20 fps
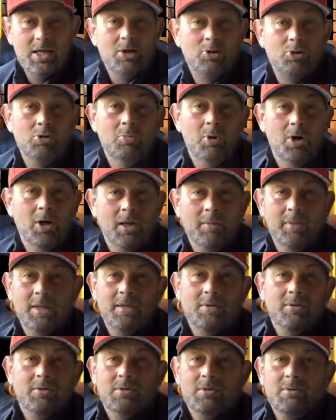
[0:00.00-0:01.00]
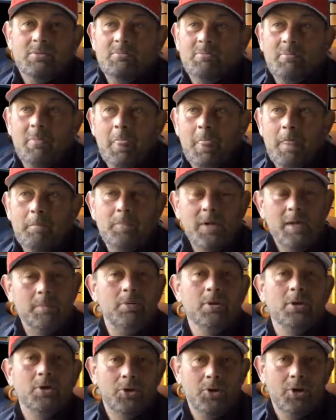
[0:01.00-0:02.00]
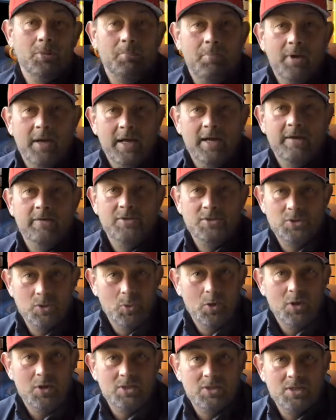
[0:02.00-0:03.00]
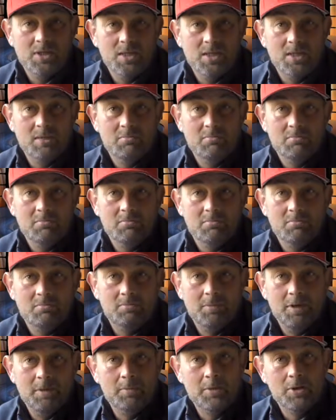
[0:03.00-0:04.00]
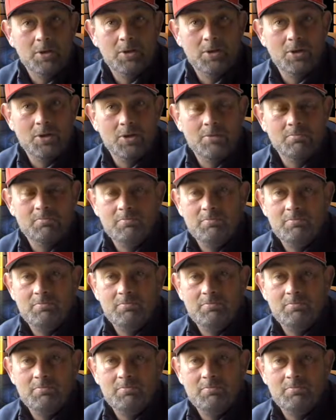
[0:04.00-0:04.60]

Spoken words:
Come on, I mean, people are going to pay to watch it. People are going to